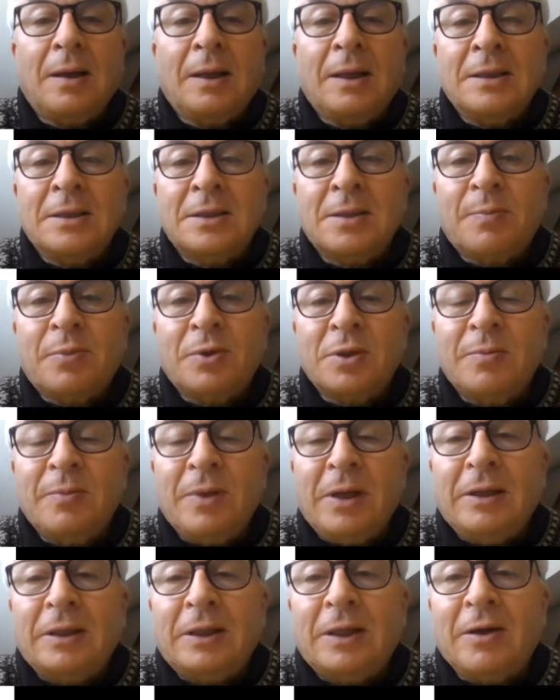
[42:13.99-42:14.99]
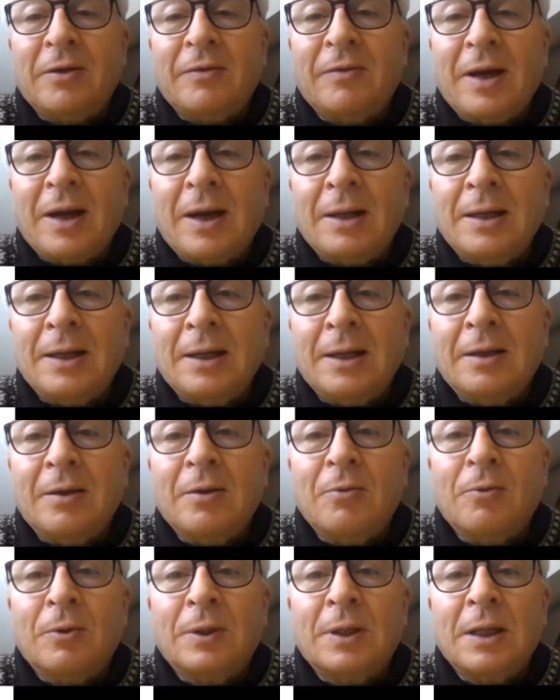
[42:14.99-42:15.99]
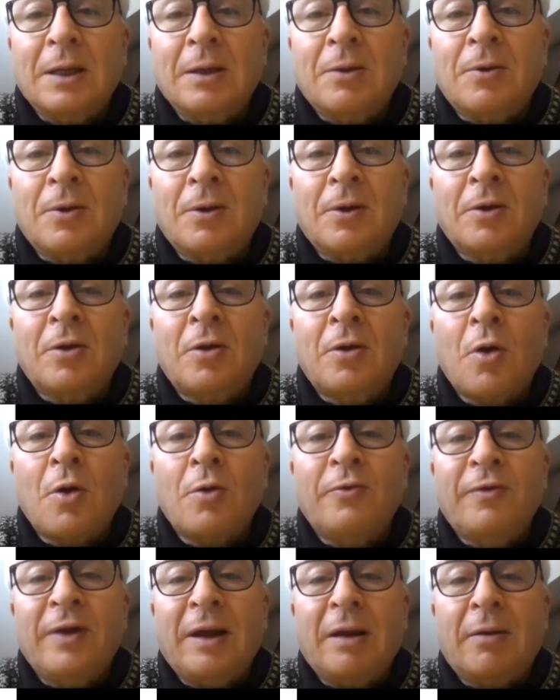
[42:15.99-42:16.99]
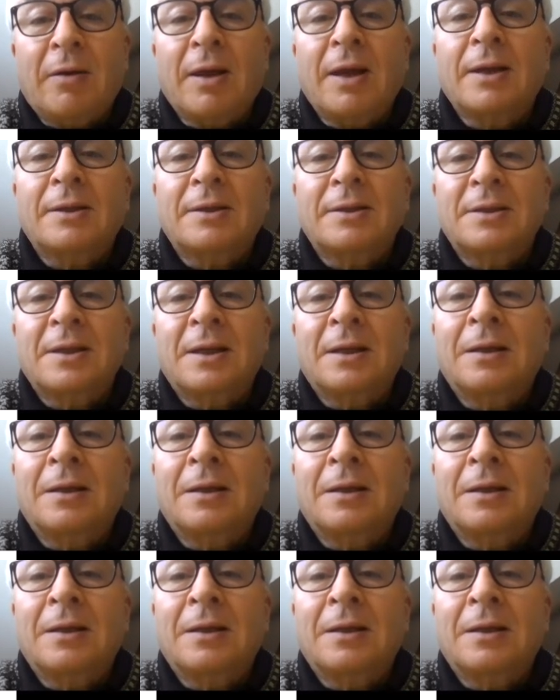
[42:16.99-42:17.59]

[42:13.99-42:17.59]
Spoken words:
is a possibility of adding what they call covariates,